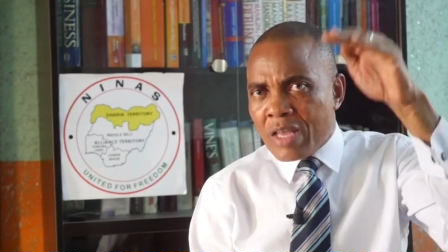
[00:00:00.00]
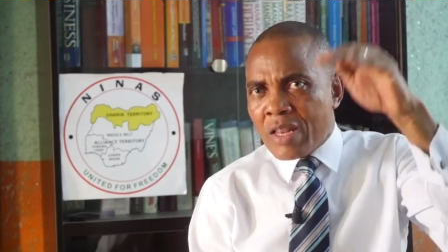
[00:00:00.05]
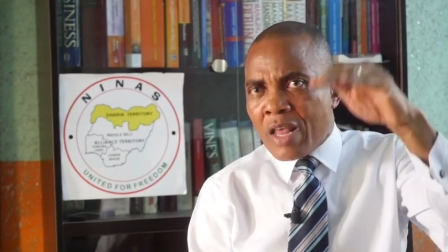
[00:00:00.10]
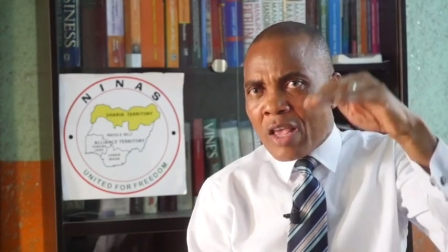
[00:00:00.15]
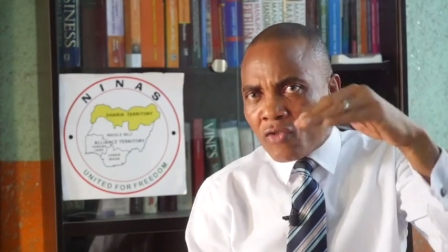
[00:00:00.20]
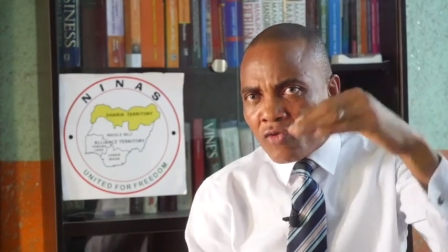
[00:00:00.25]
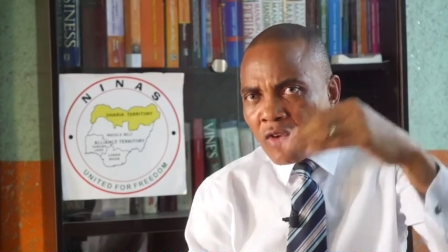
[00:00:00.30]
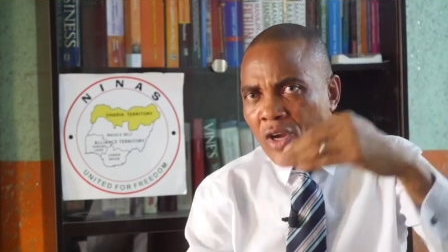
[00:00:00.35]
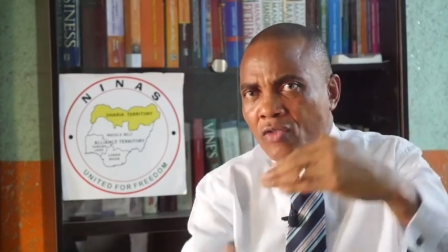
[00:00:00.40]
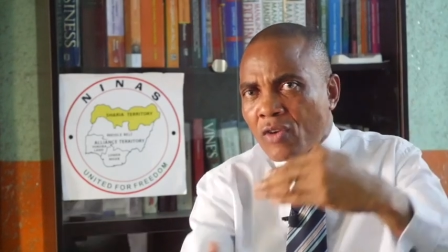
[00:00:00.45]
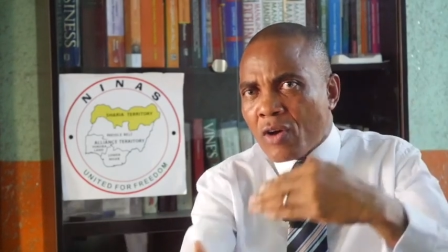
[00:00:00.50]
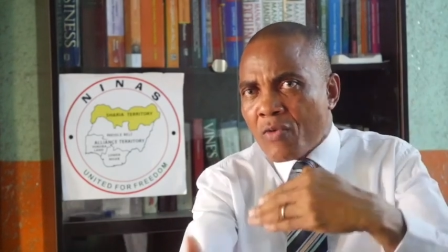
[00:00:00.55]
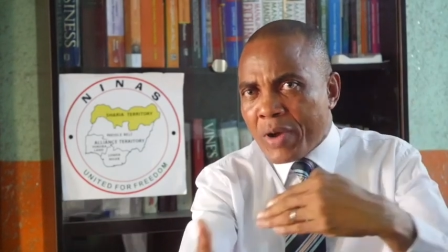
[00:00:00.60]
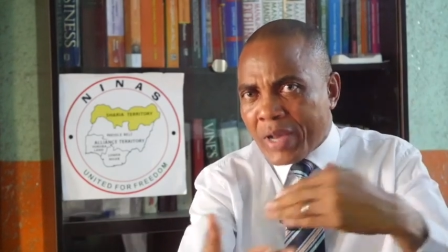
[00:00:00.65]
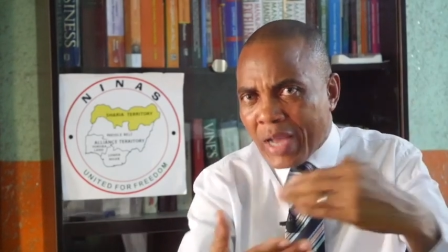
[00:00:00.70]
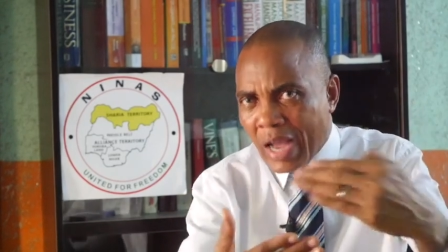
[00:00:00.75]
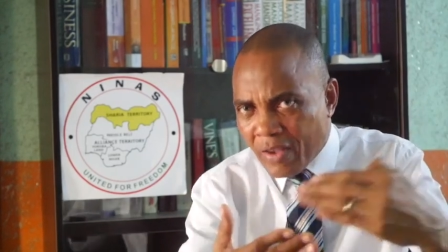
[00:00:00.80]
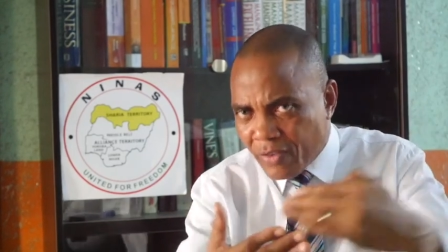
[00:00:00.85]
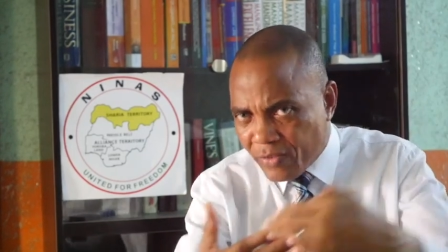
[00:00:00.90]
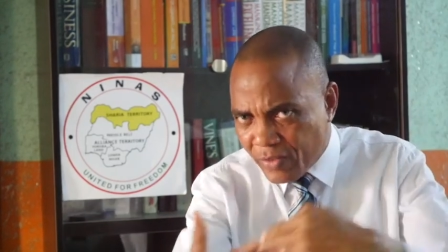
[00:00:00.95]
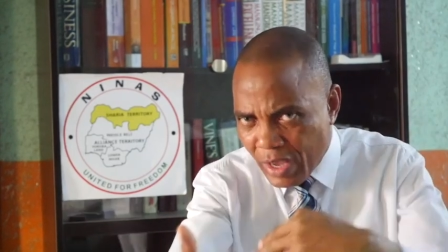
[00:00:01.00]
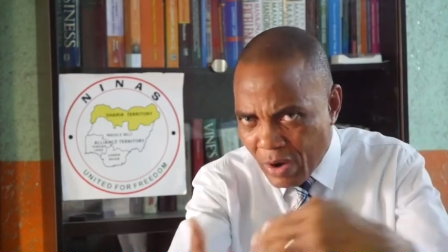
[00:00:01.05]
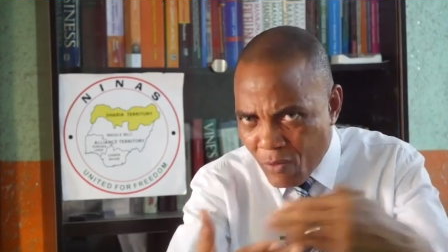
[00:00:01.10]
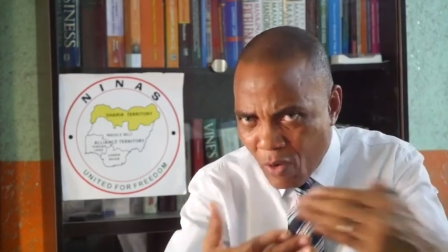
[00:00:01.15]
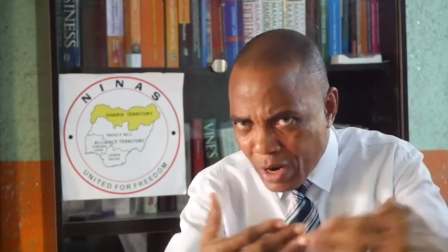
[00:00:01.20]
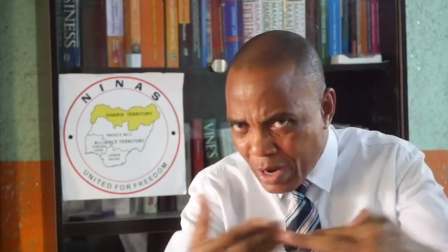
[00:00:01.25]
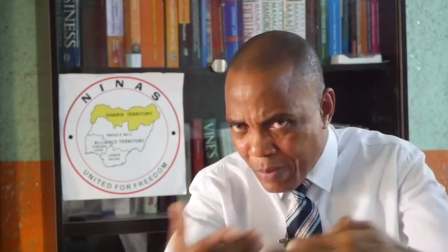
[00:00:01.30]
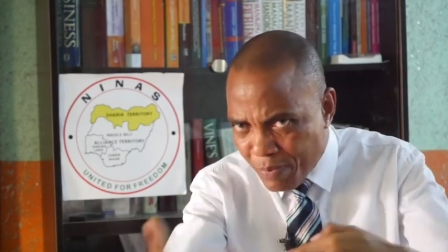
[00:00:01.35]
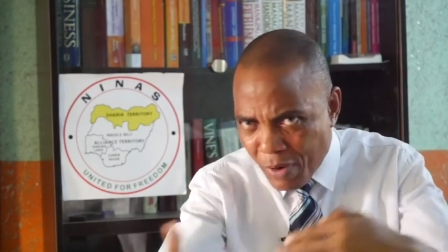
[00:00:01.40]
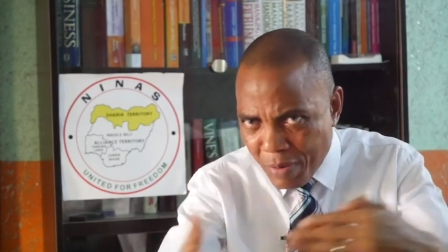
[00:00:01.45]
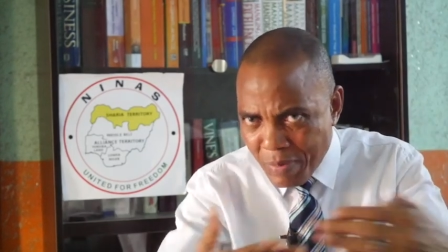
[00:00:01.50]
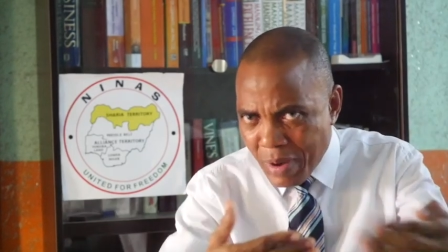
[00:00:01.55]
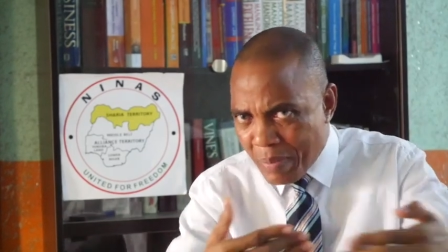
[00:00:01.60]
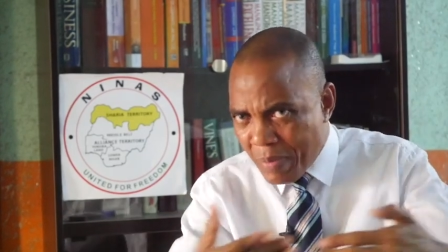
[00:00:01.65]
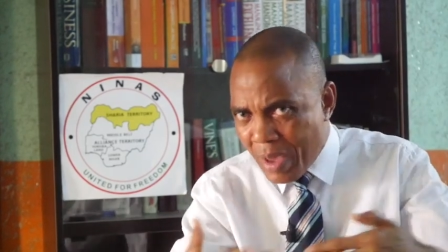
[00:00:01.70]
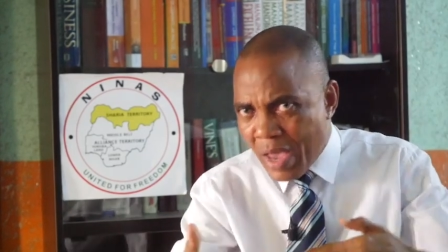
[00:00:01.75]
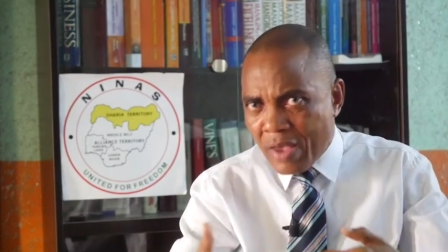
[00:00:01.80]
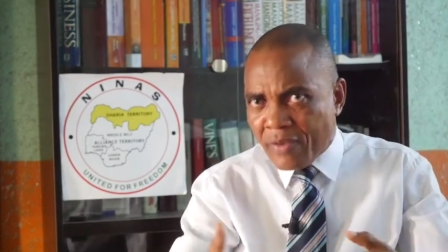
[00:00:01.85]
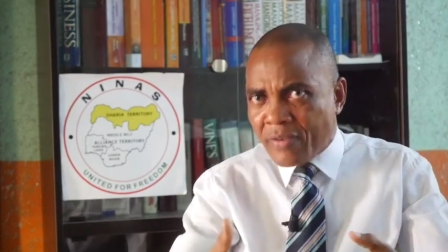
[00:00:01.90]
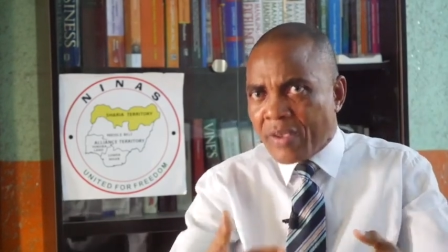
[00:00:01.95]
in a situation we can see what the
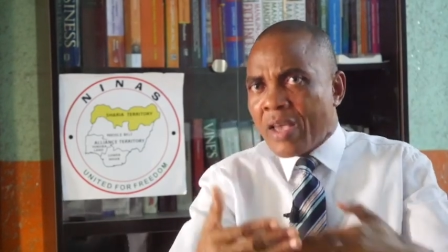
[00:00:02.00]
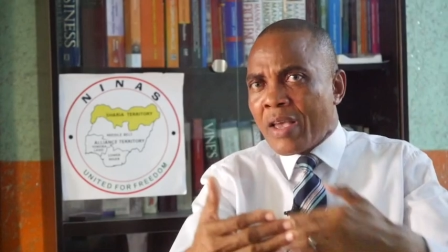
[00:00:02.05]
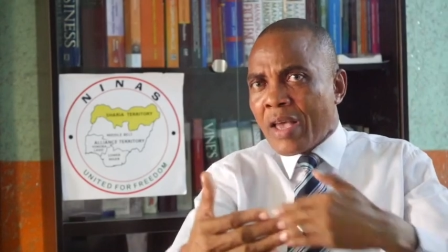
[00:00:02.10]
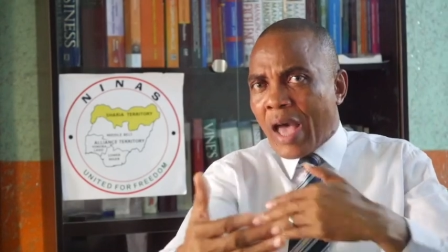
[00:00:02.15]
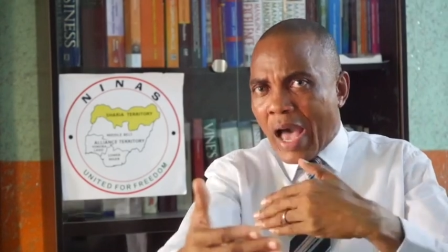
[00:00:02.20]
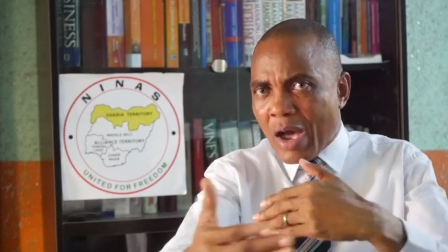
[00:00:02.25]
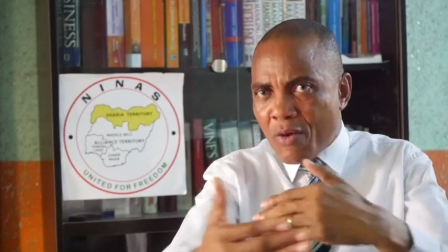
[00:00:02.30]
problem is